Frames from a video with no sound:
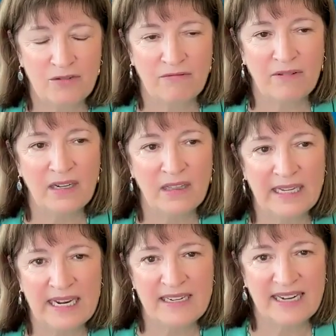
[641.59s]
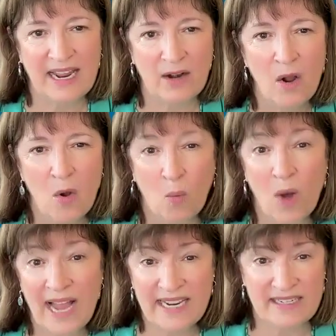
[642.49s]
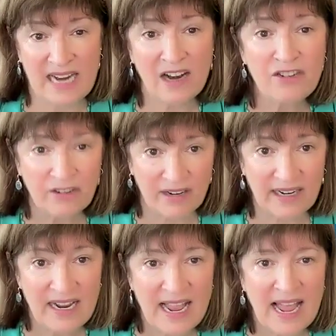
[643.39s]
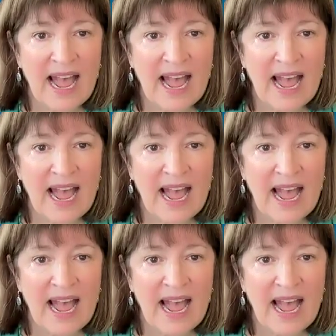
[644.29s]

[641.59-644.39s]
to really indicate why a doctorate